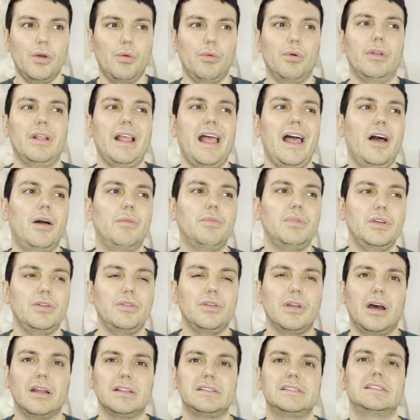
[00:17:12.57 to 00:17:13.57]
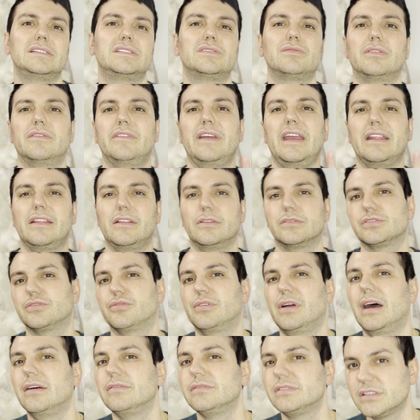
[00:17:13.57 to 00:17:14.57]
will help you not to sort of hit those
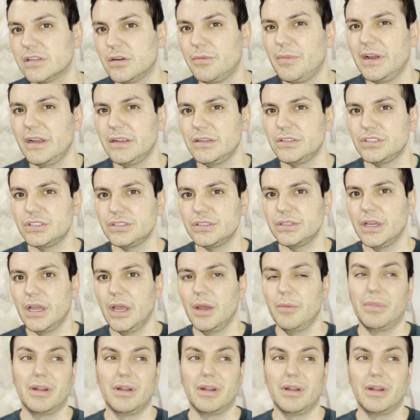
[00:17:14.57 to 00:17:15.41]
crowds so much.